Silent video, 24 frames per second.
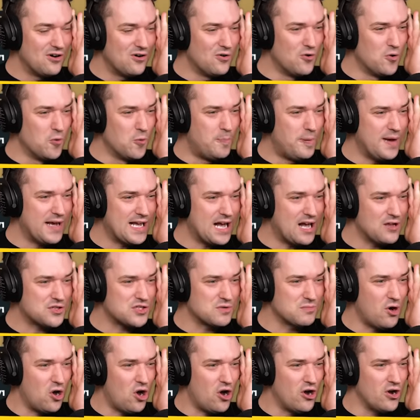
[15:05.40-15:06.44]
Ooh, pick out
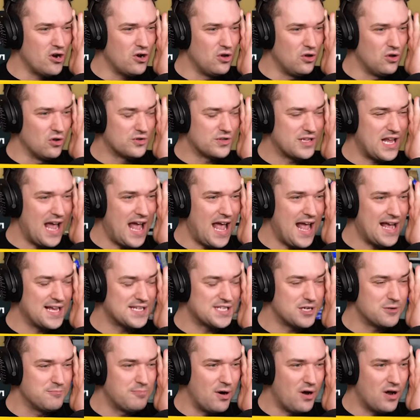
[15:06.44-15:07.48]
some oil. Dang,
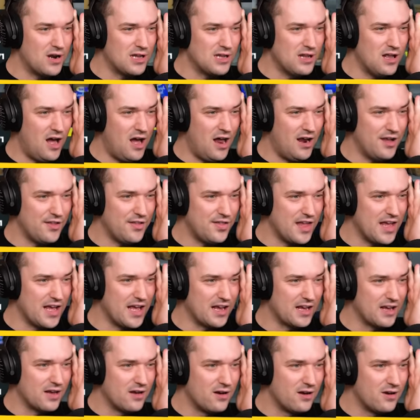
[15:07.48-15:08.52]
she bought a lot, I think.